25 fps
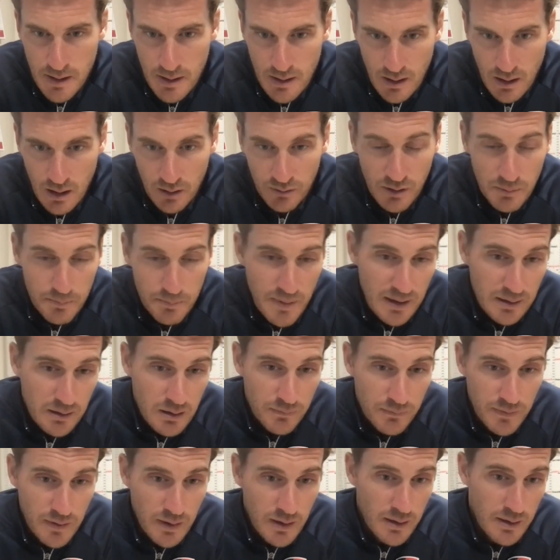On the back
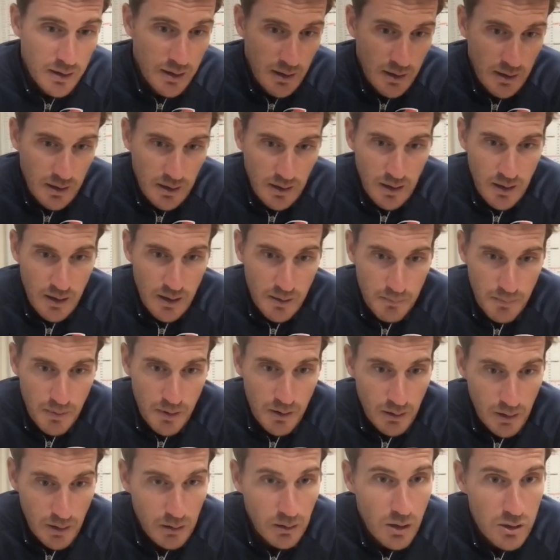of a
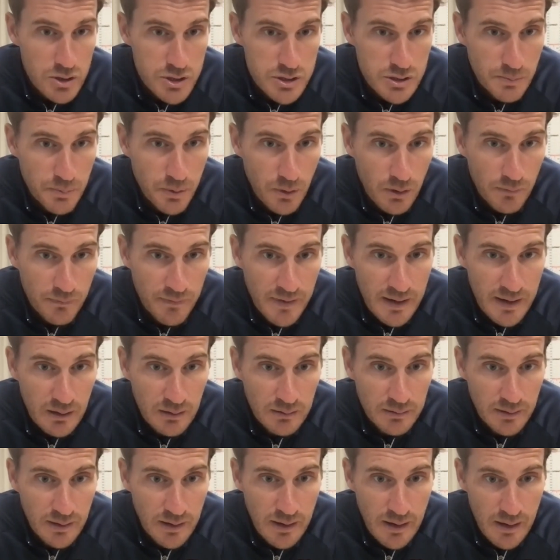loss to Port
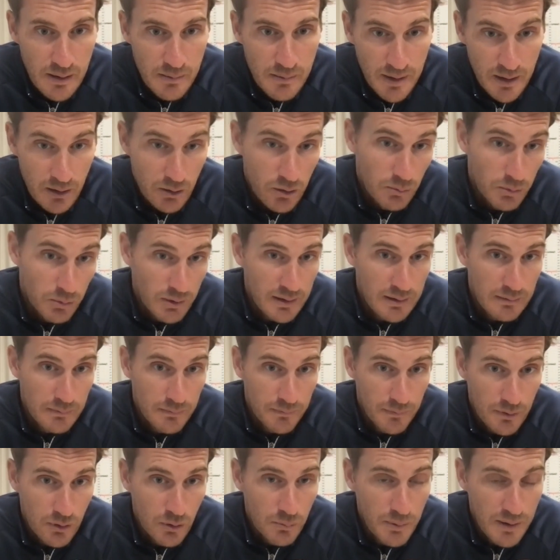Vale and a couple of
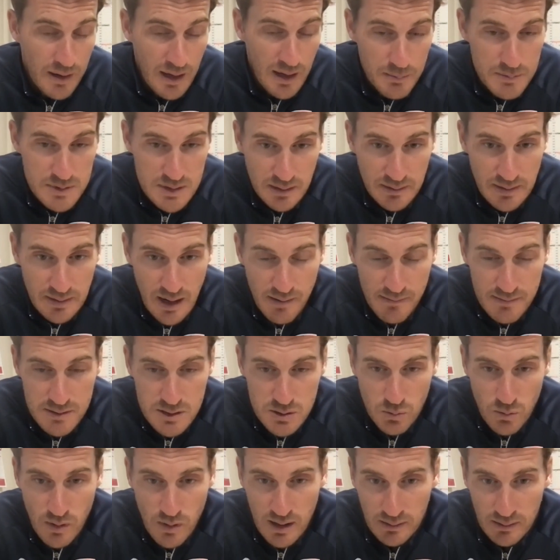cup games in there
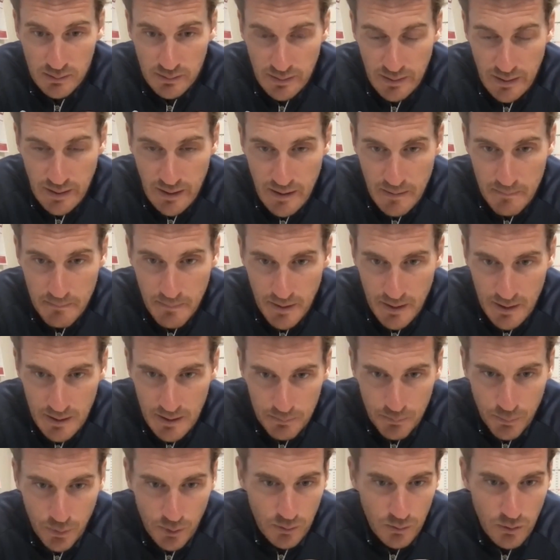as well.
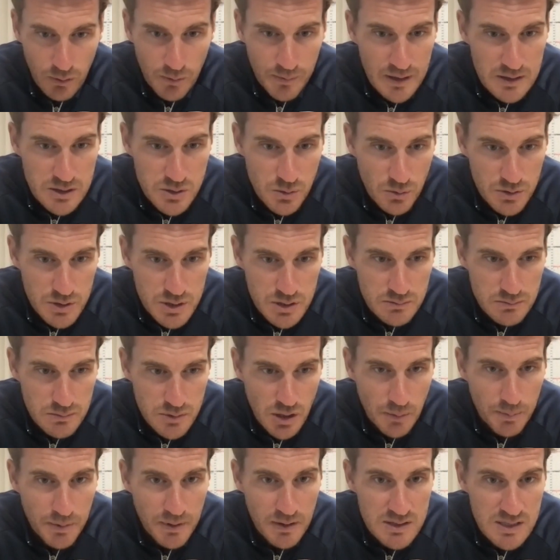But coming to us,
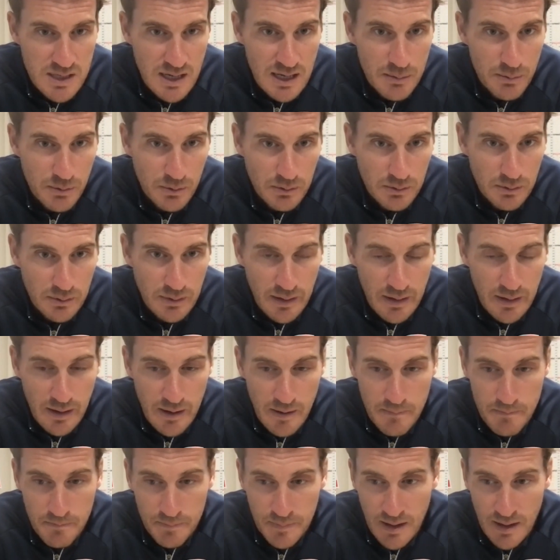top of the table,
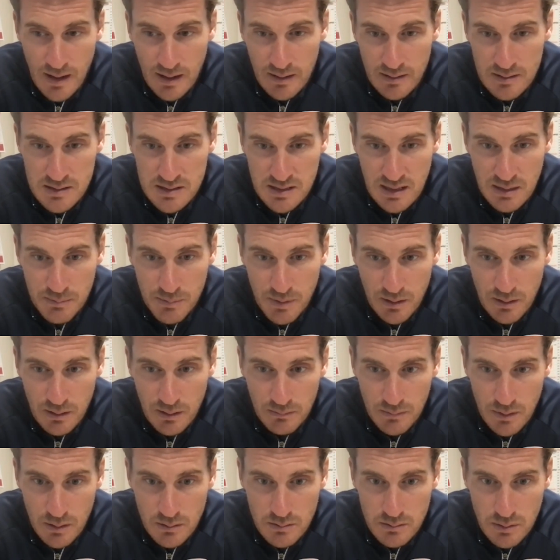and a team
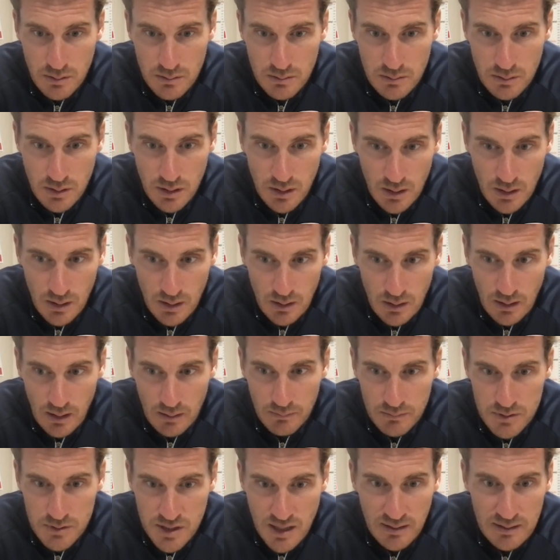at the
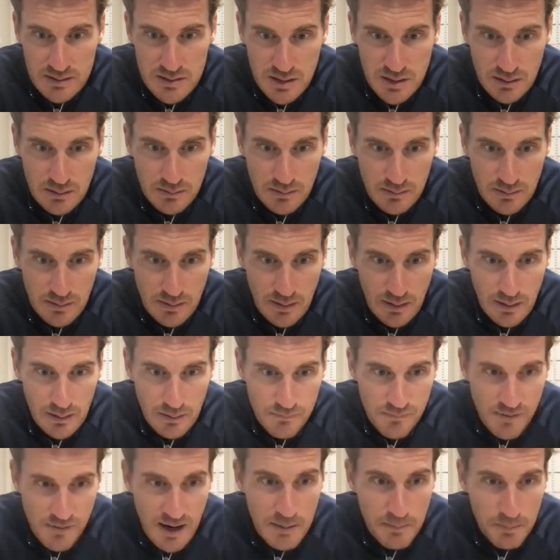challenging at
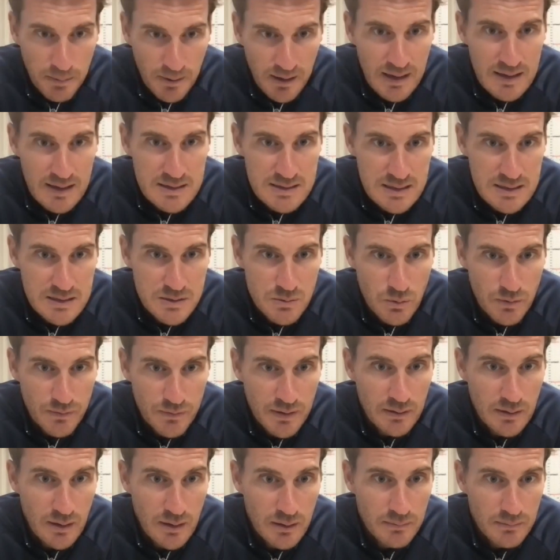the right places
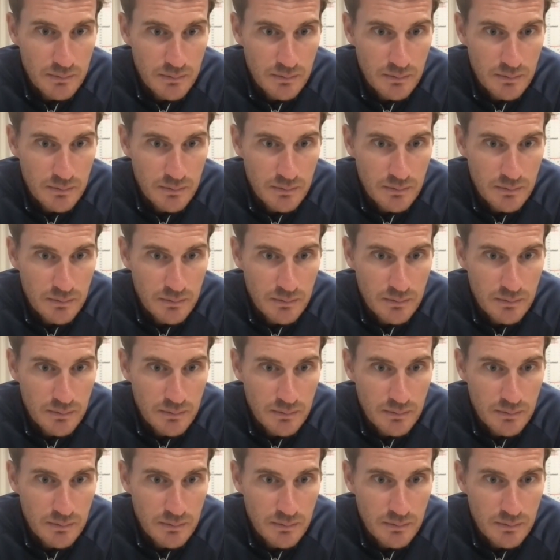within the